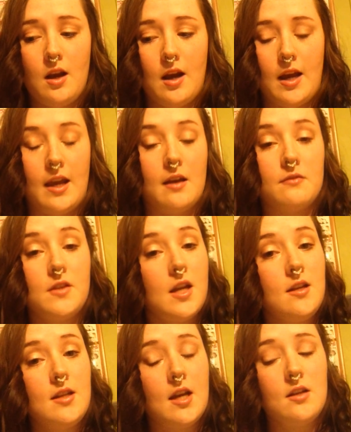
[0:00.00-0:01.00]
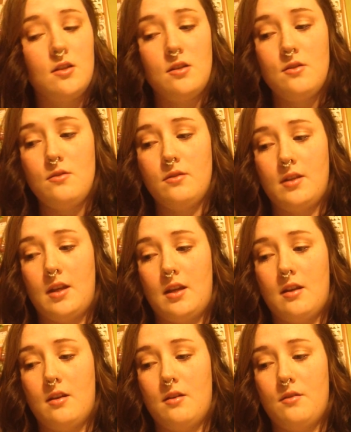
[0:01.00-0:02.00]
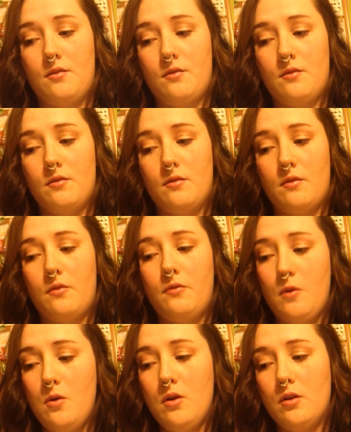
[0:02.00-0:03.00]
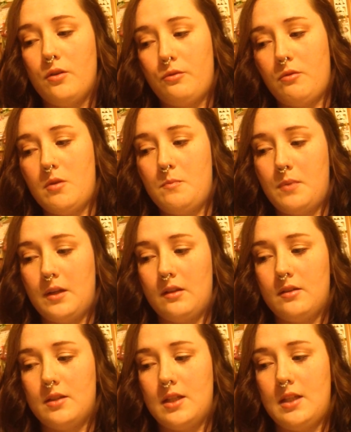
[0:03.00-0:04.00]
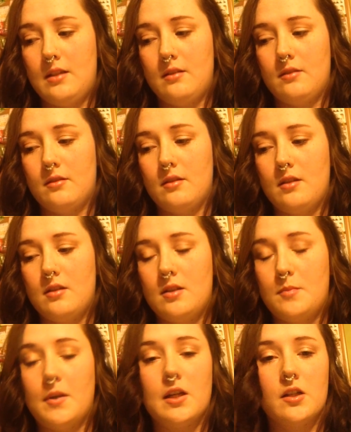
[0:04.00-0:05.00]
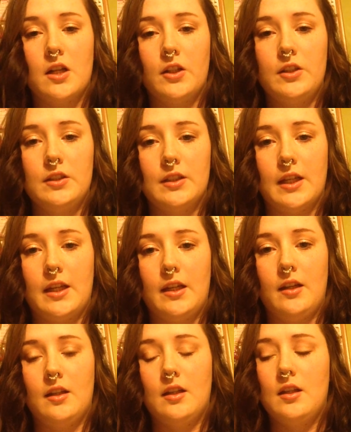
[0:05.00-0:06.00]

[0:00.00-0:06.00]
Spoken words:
I have 10 tattoos and 4 or 3 piercings, depending on how you look at it,